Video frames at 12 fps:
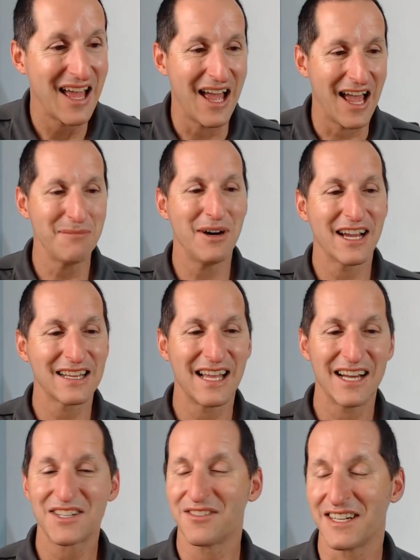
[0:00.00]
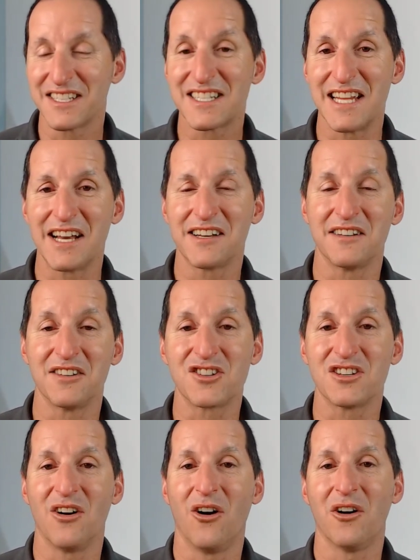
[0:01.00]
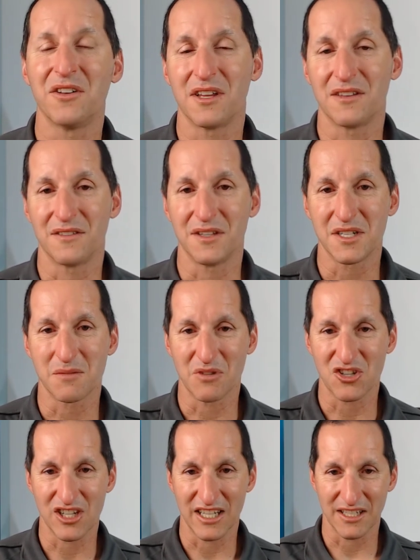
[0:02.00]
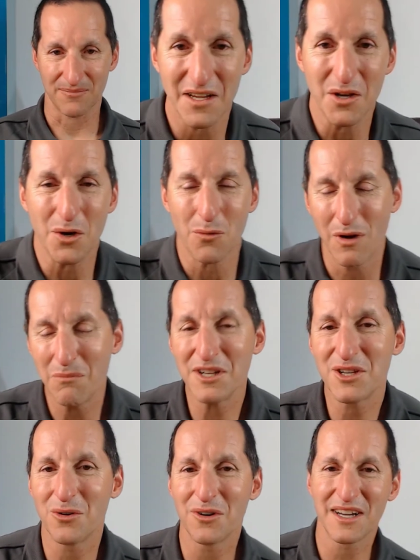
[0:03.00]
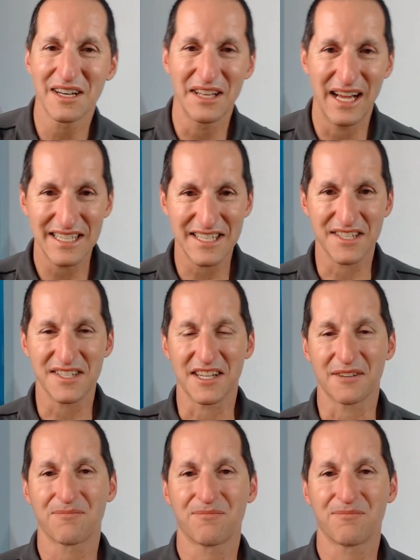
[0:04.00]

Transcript: Am I allowed to run standard edition on this machine? When we're talking licensing,